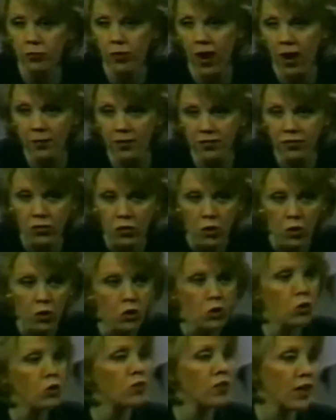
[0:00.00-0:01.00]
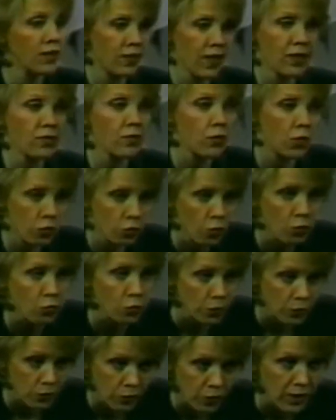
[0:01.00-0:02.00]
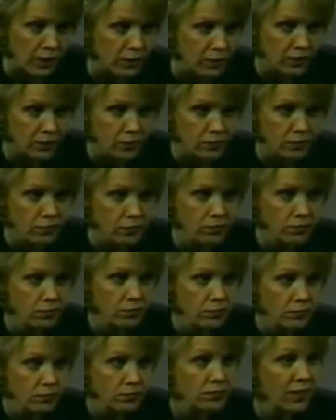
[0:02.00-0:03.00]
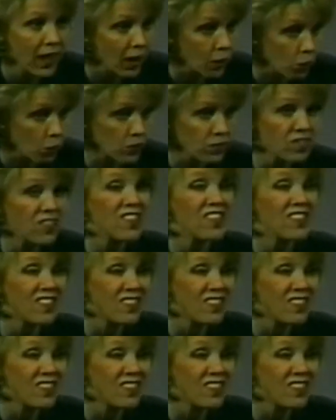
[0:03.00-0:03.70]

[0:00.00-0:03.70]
you a promise, you can take that to the throne room of grace. That one's